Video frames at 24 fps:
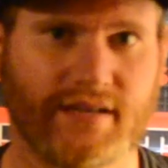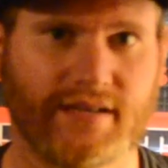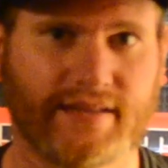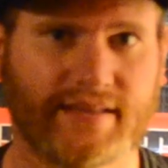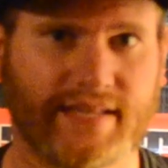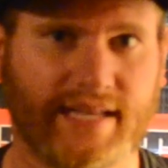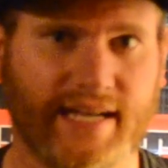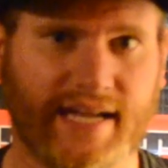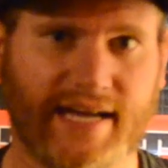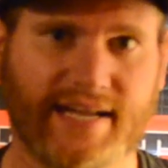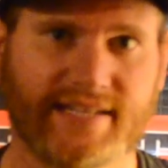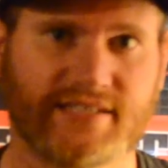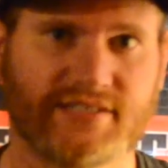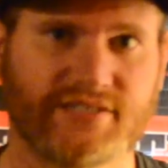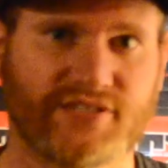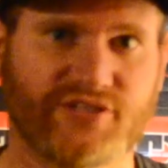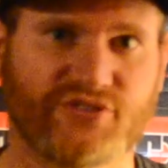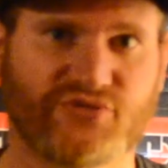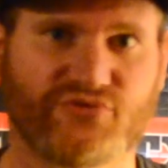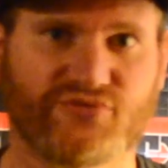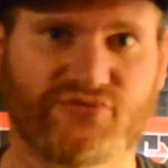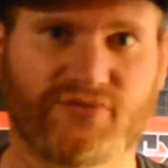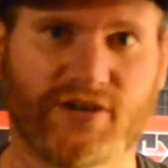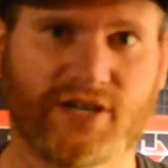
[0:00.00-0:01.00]
that I
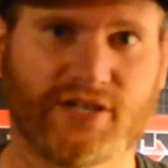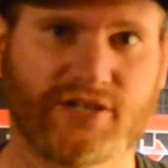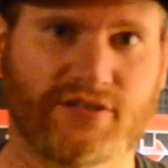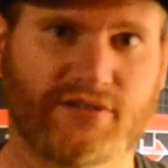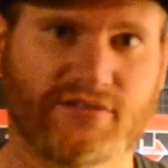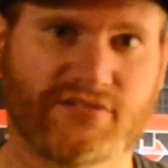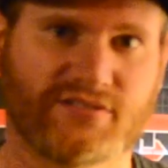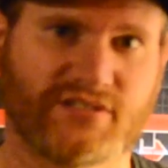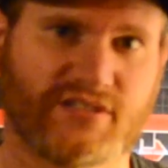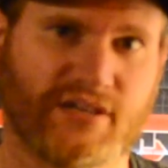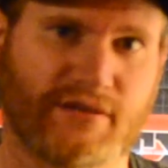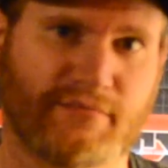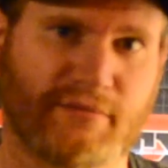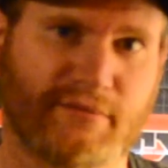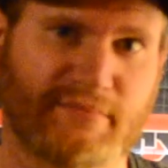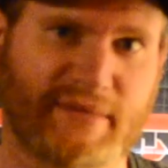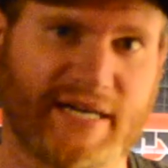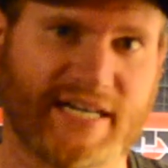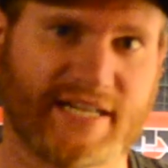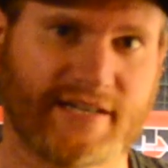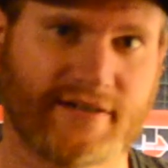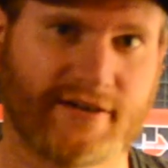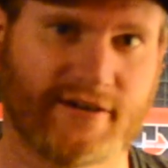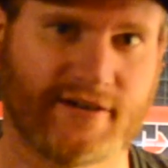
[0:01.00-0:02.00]
still run on some of
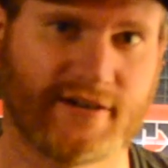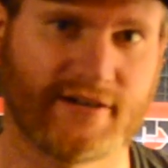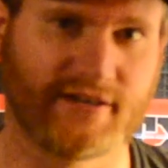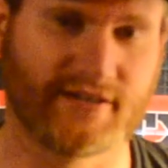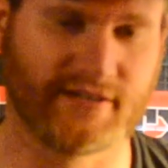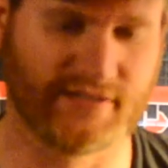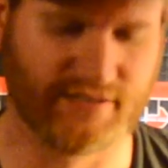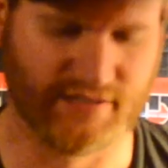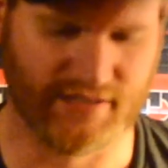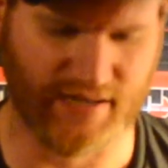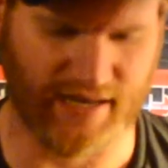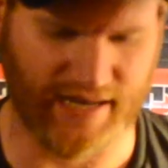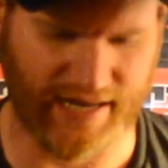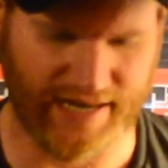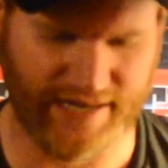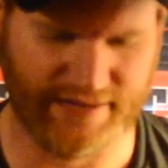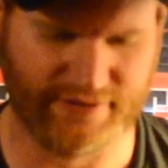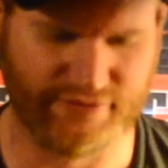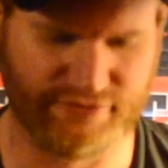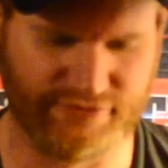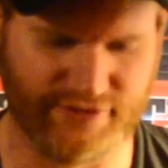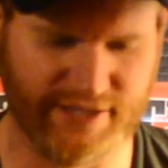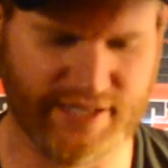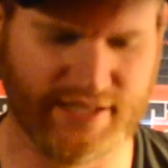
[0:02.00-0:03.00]
my cars. I
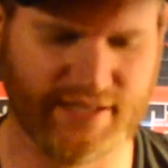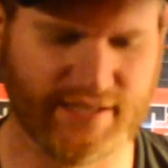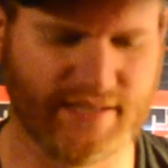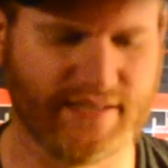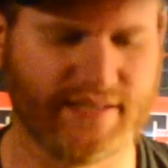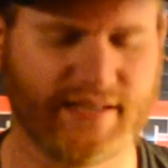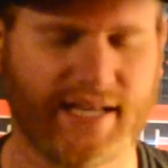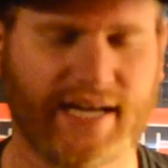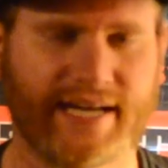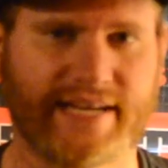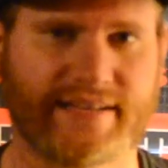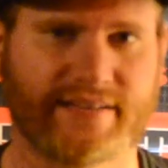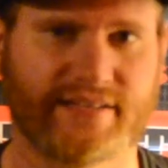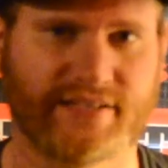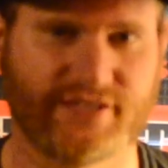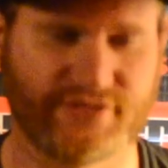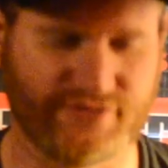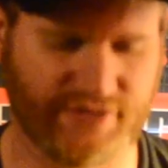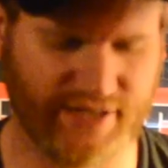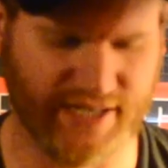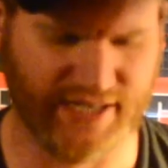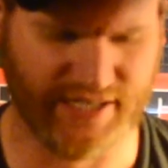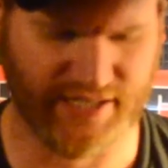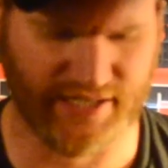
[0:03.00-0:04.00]
really like this
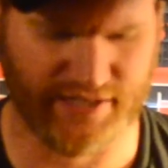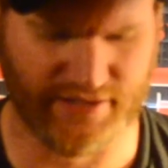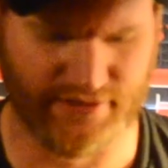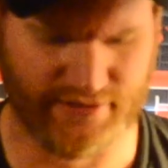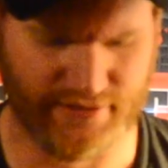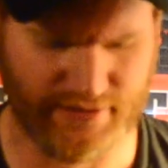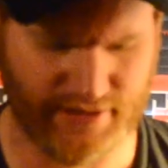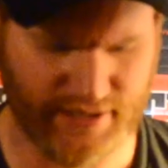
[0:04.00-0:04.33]
radio.